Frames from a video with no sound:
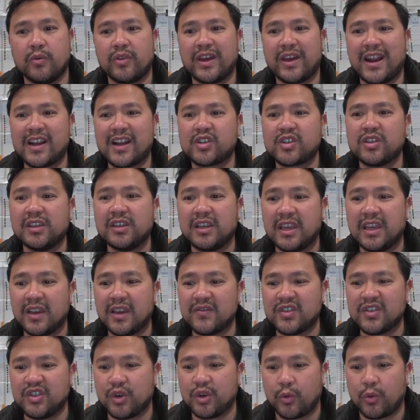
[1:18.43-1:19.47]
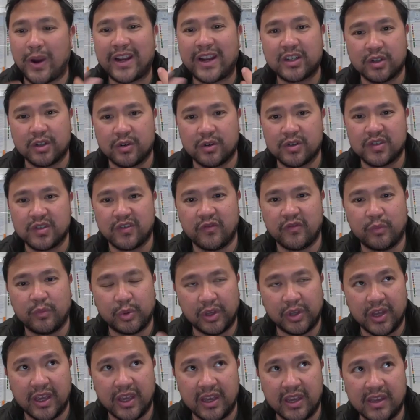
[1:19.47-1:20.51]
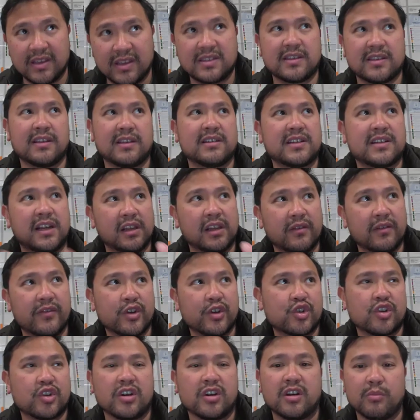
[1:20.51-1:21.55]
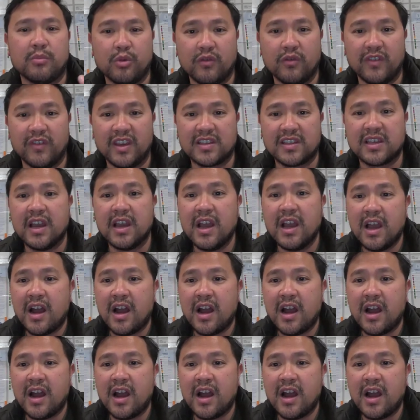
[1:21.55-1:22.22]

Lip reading: that actually gives directors of plays and television and movies